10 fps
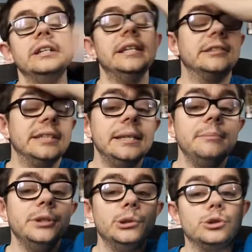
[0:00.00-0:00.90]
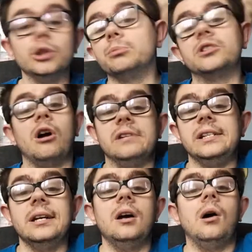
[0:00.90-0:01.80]
Team
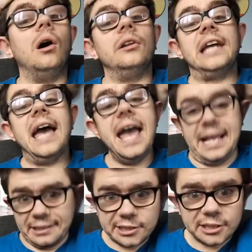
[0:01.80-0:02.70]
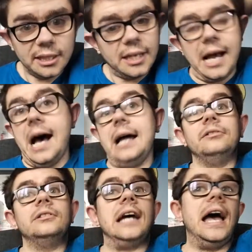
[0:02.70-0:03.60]
YouTube, on X,
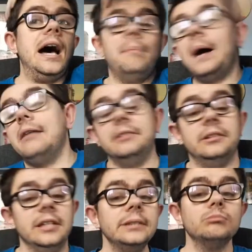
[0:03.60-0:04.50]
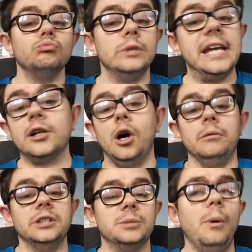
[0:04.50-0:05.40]
and apparently they got a
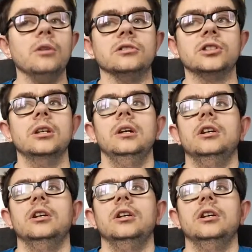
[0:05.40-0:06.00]
response.